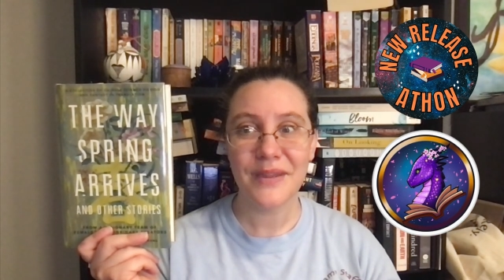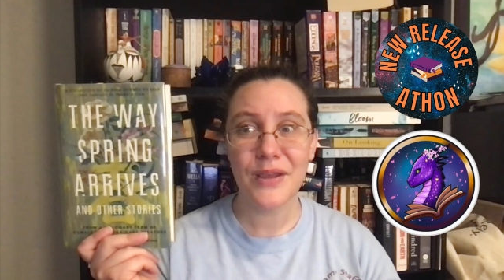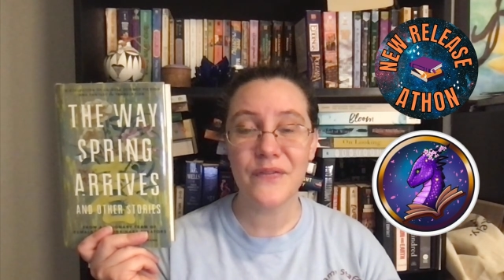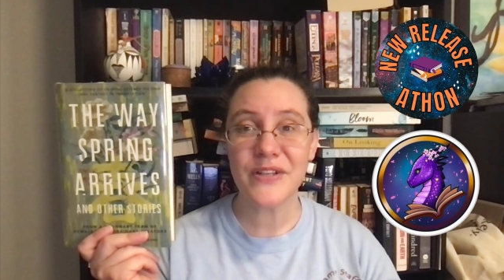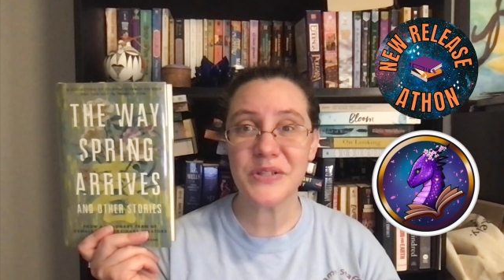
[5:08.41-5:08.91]

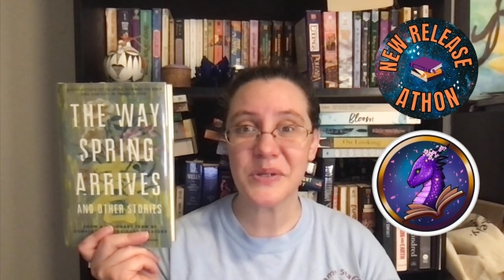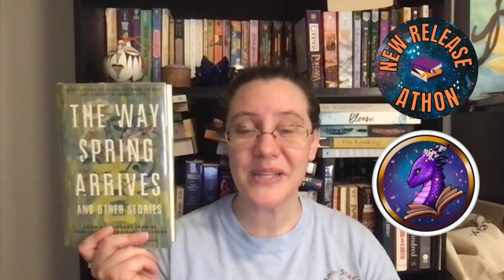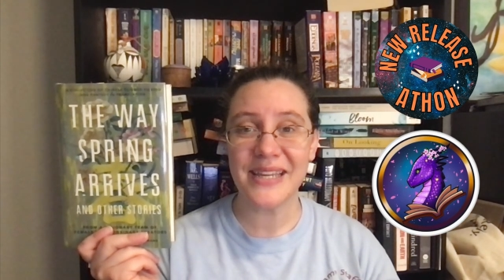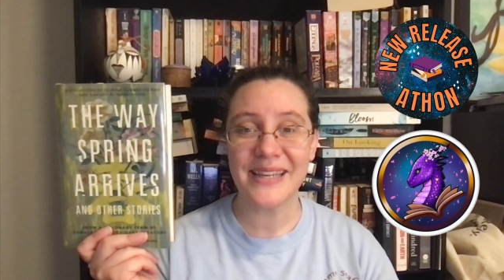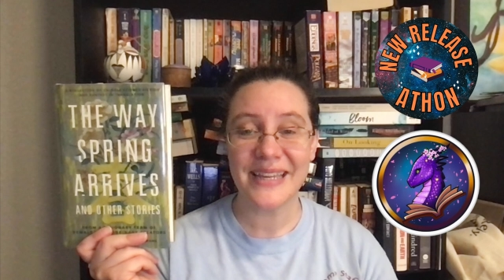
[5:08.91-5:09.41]

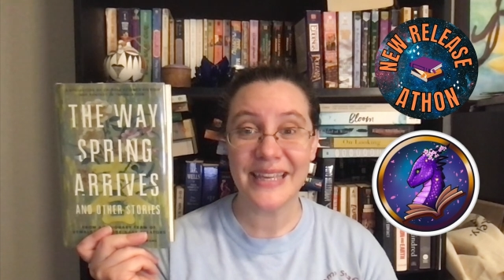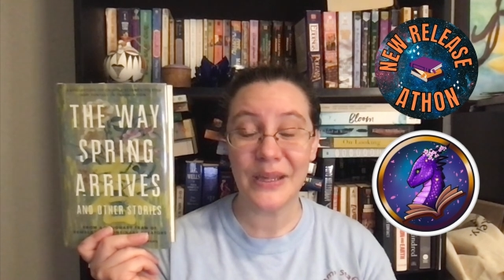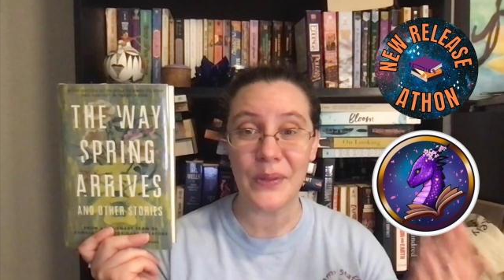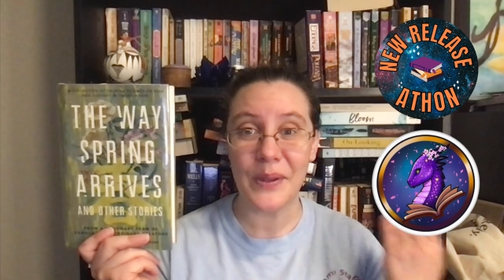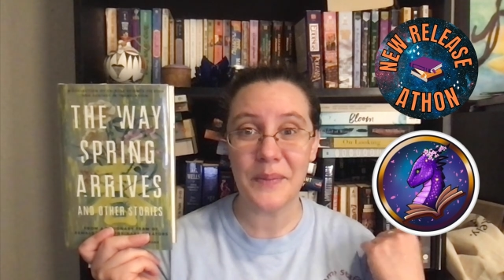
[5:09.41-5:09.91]
eventually
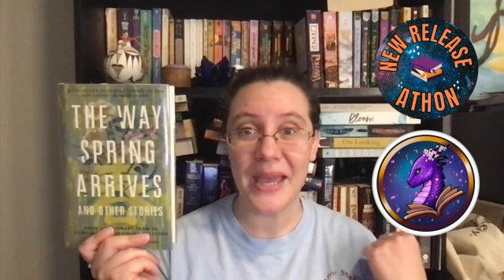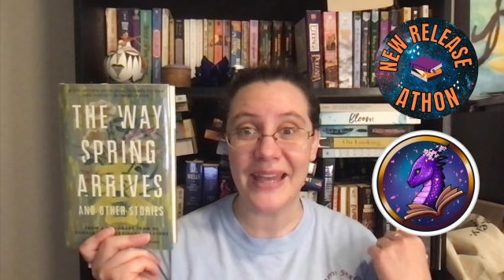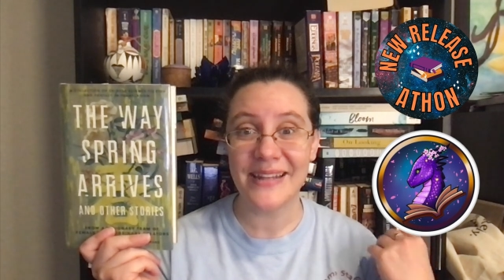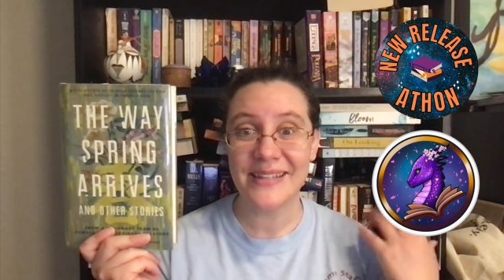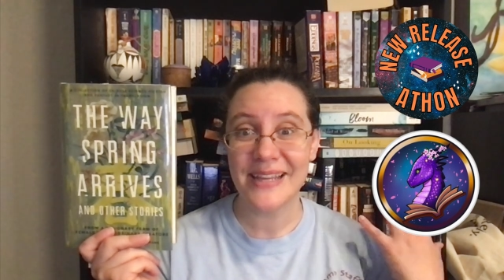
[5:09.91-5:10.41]
kill them,
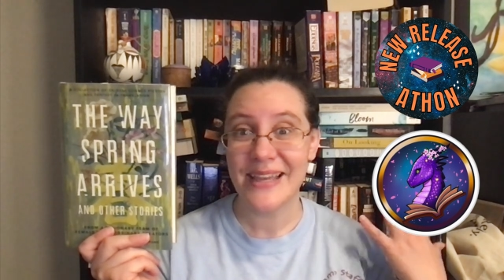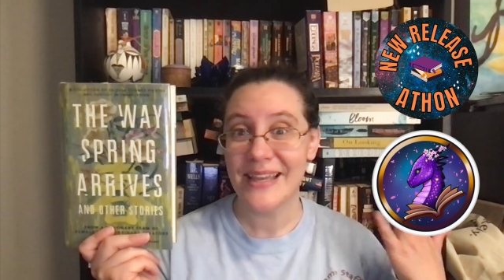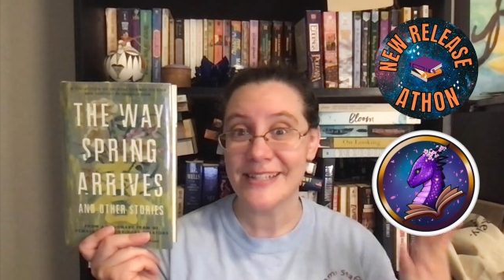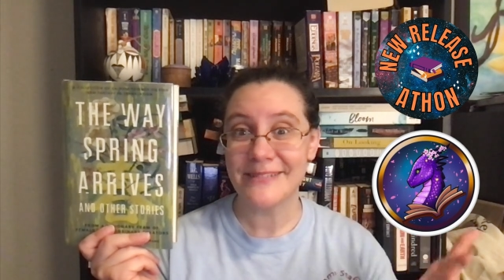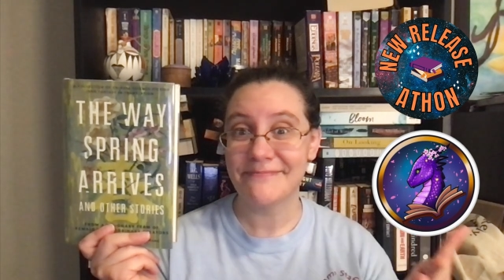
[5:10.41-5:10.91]
and
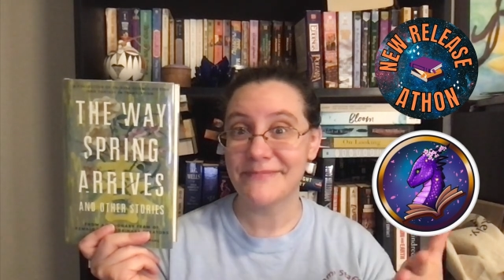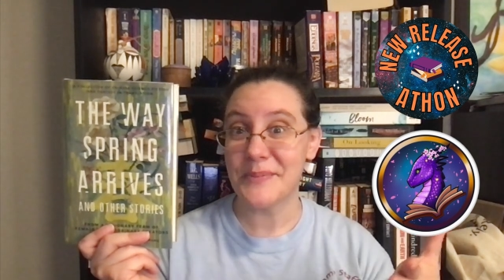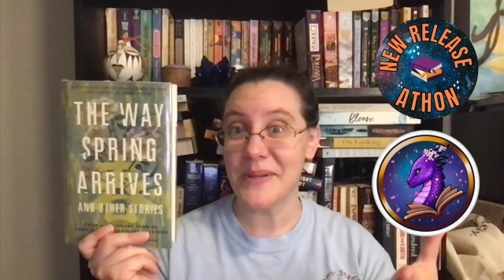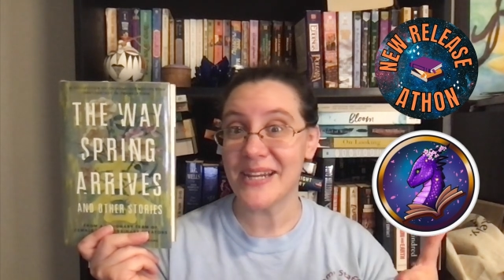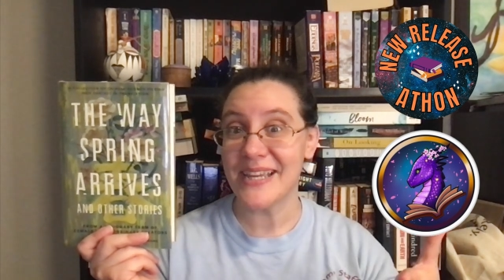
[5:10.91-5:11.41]
the
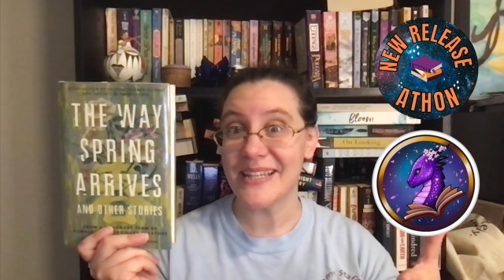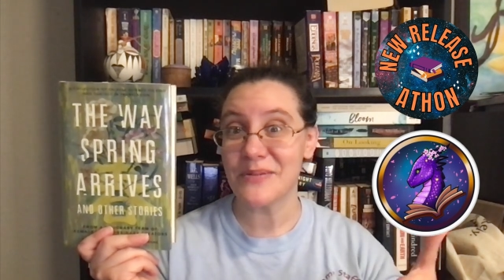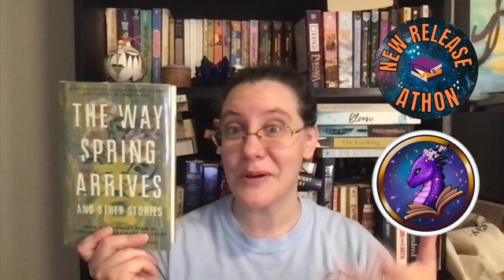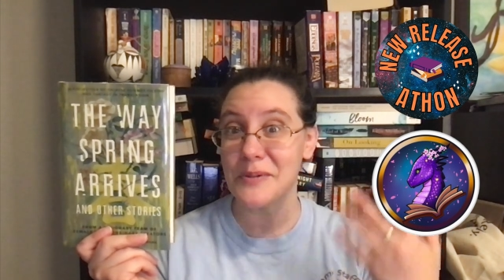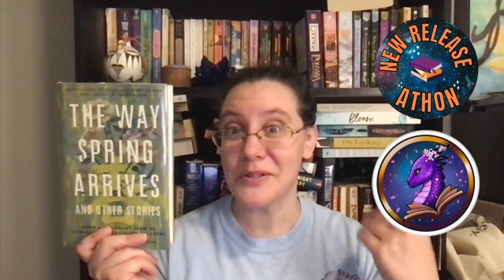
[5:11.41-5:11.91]
Bennikins
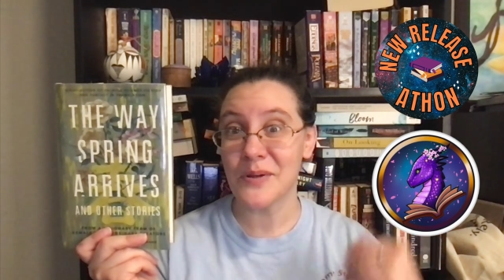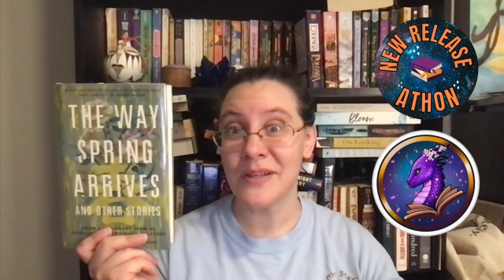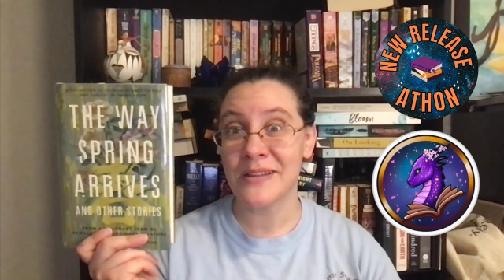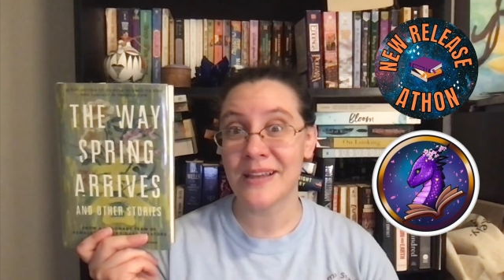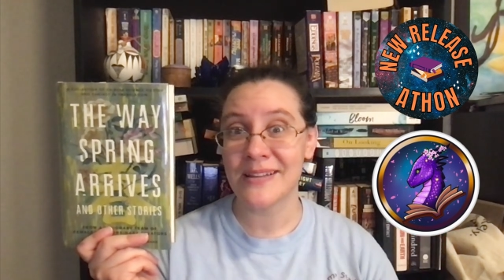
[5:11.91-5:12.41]
were able
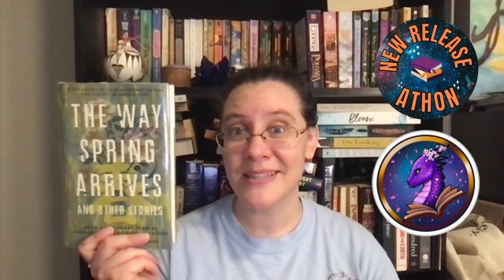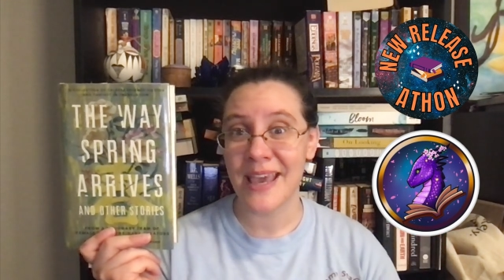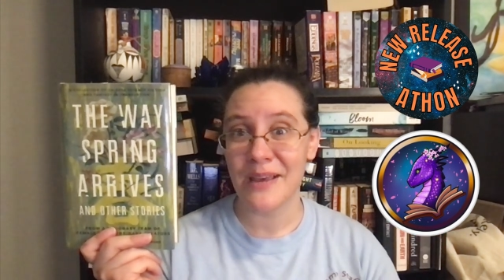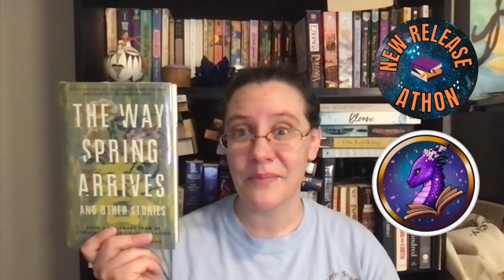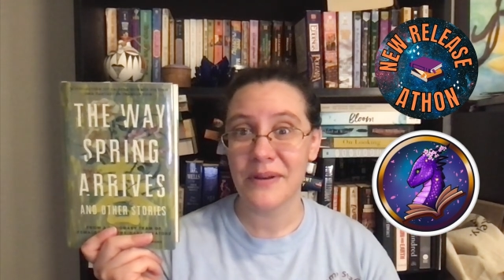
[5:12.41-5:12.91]
to
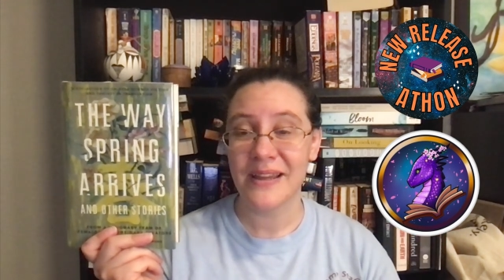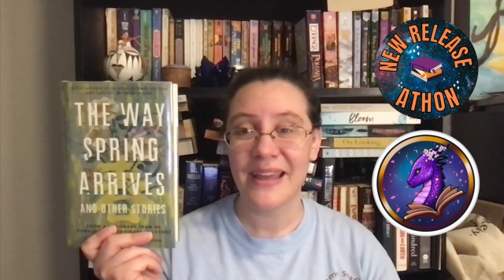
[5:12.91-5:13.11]
escape.